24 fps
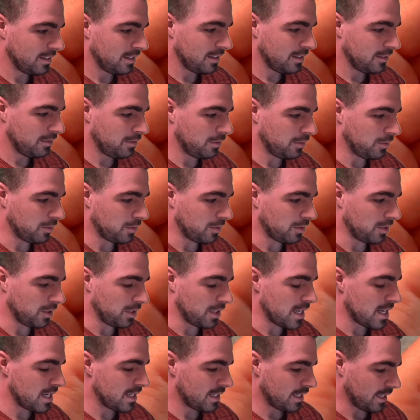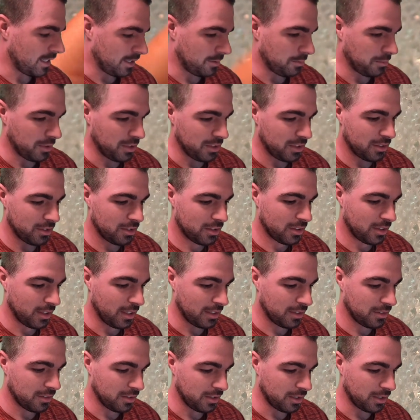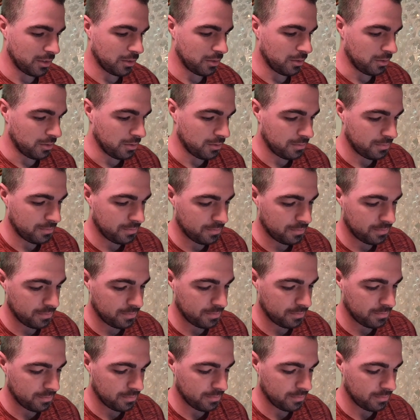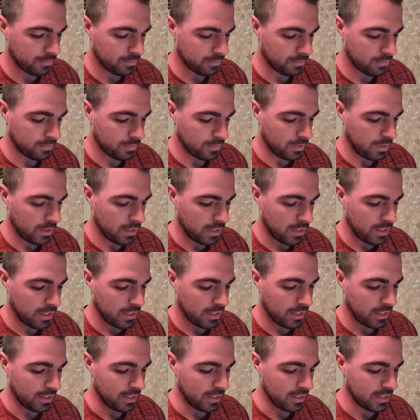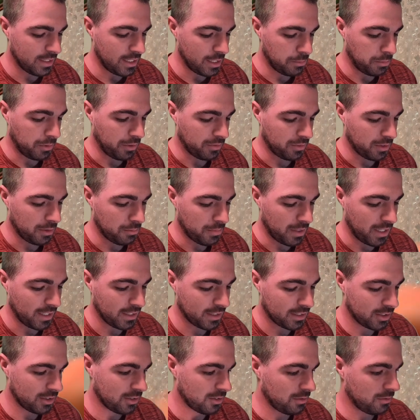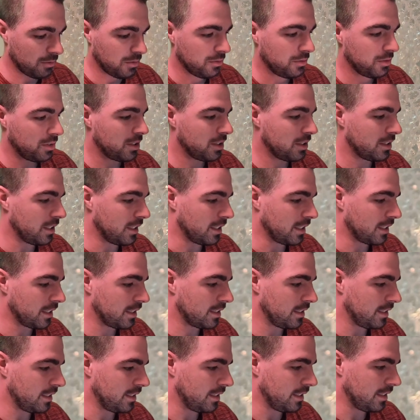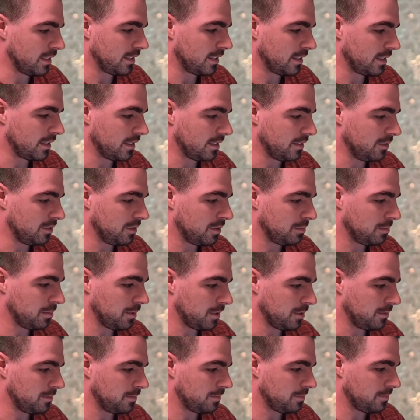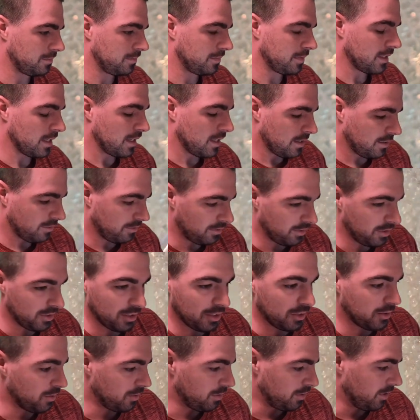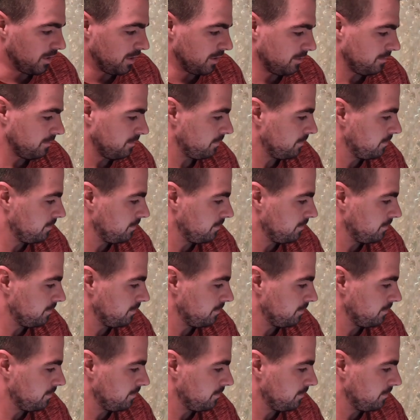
foreign time wizard, so that's really cool. Get the tape off the back so it won't stick to anything else, but really cool there.